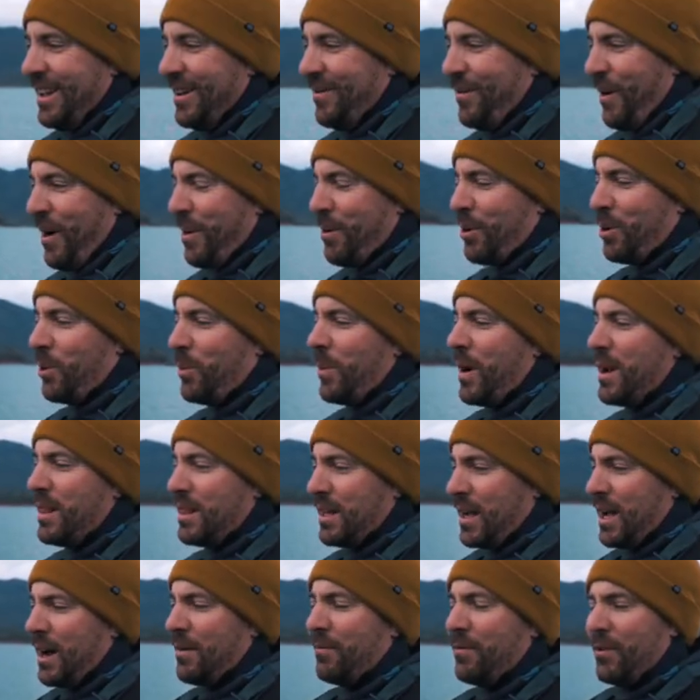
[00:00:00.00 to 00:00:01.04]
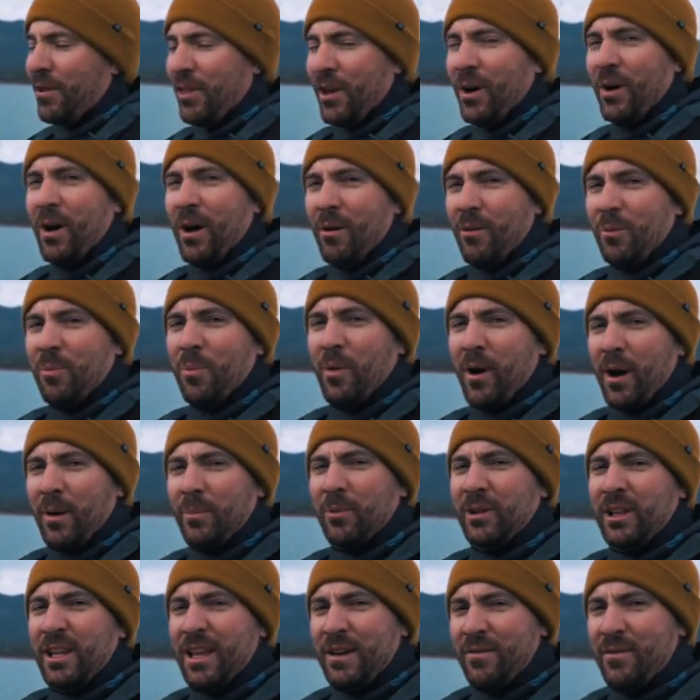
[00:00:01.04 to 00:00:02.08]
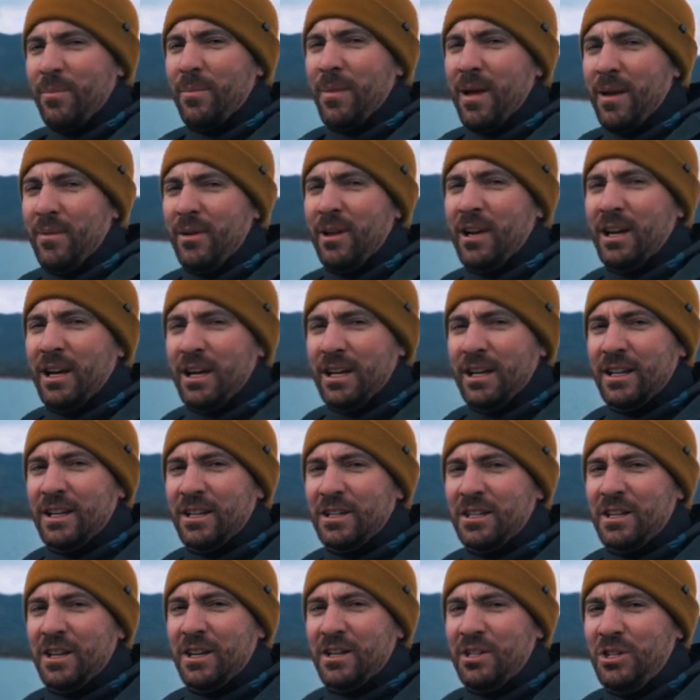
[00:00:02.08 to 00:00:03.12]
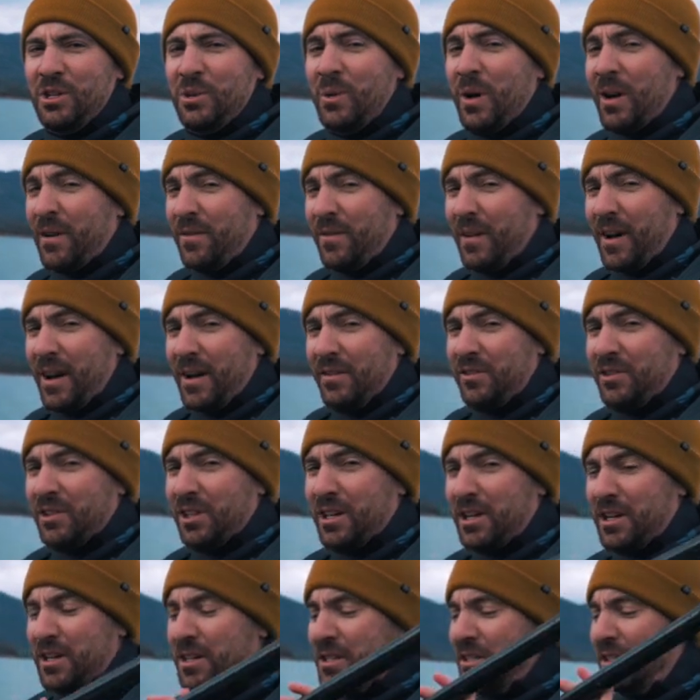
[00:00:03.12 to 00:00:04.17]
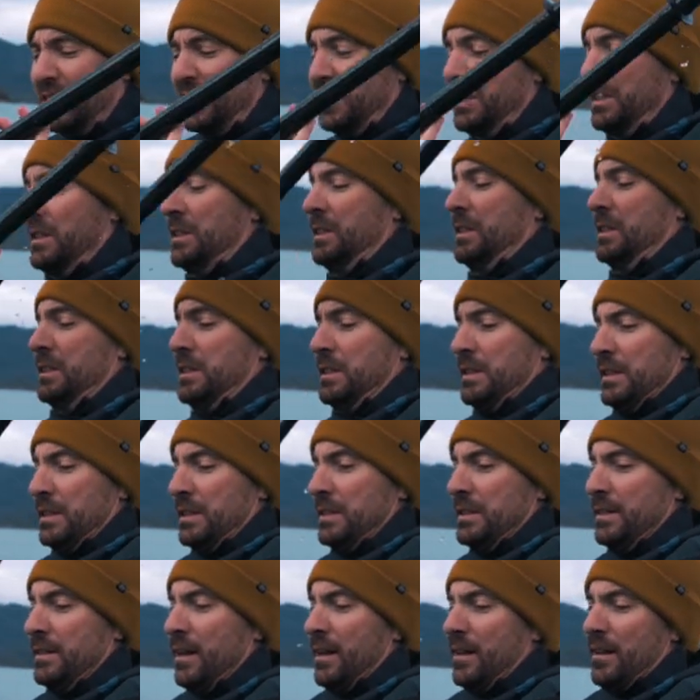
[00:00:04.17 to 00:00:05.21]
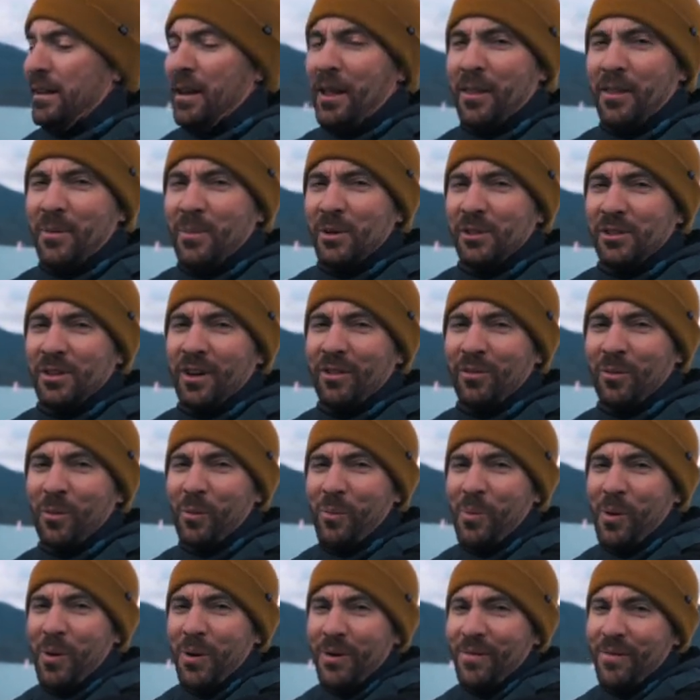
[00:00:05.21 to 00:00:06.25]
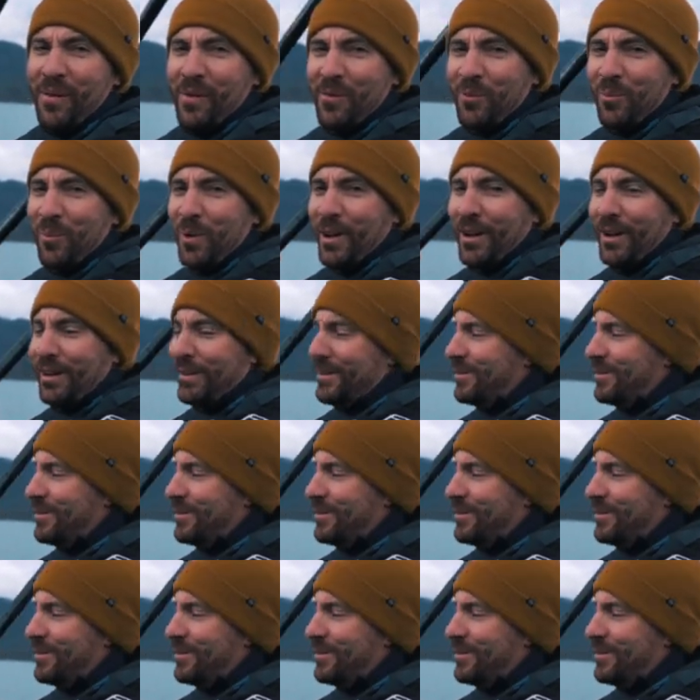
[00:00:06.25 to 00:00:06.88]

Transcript: if I were to rate the comfort though, I would probably give it maybe a 2 out of 5 stars. Not the most comfortable boat I've ever been in.